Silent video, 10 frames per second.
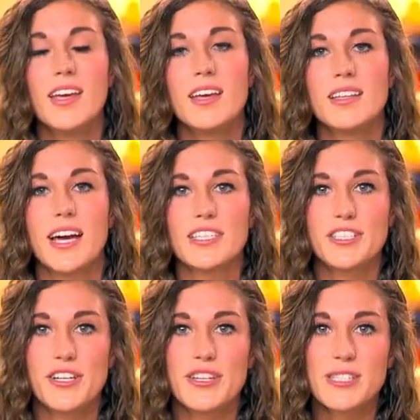
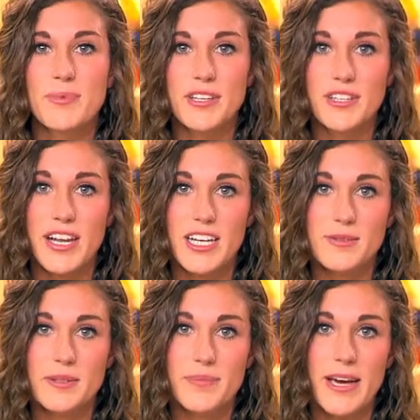Last year, this bill
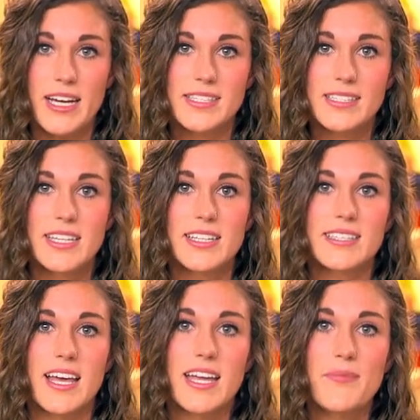unanimously passed in the
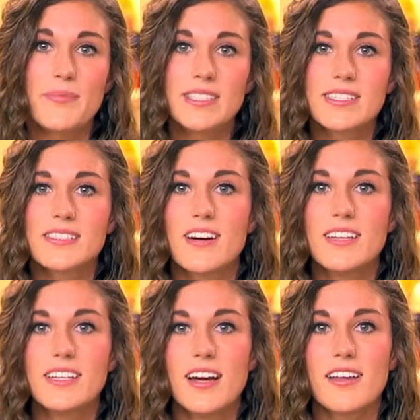Senate, but stalled
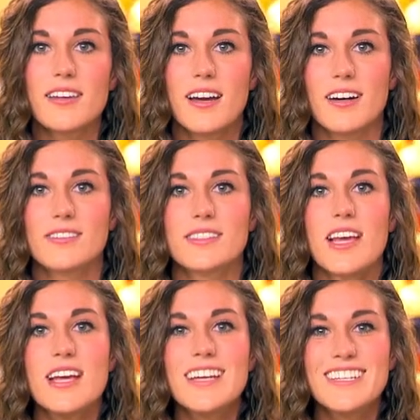in other House.
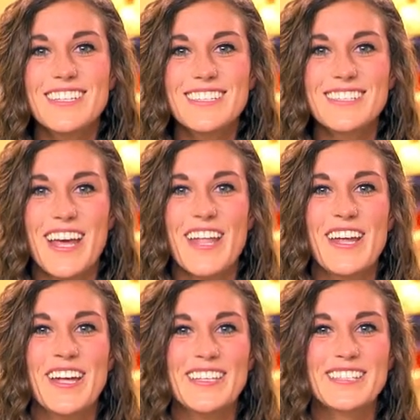
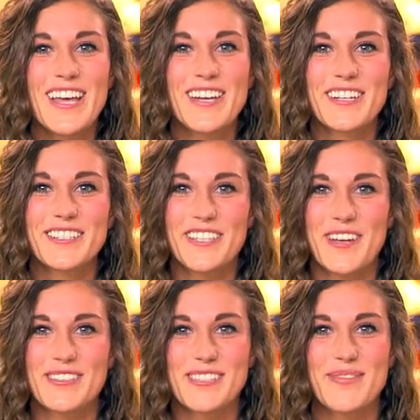Sen Senator
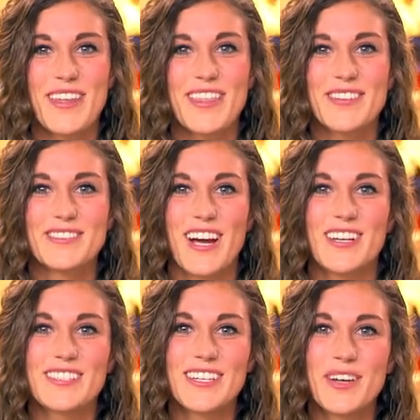James Smith of
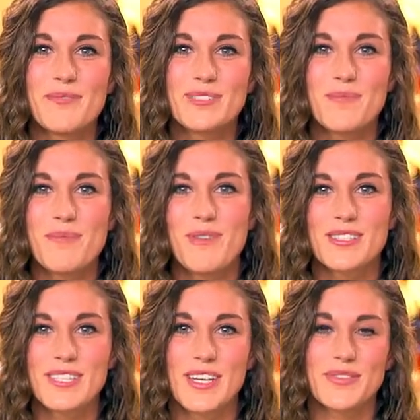Charlestown hopes to be more
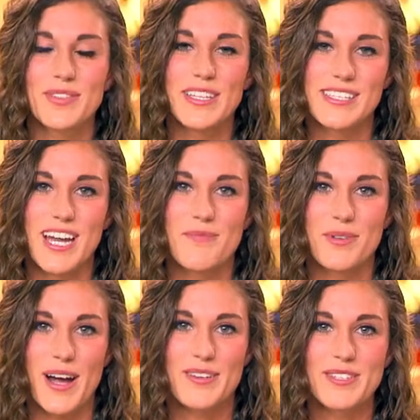successful this time
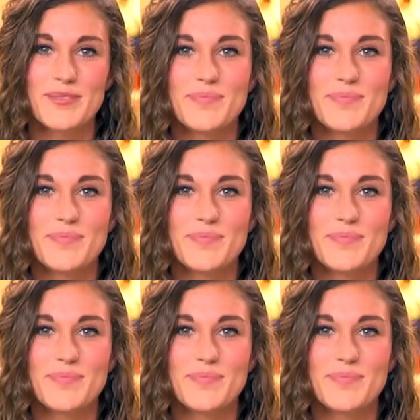around.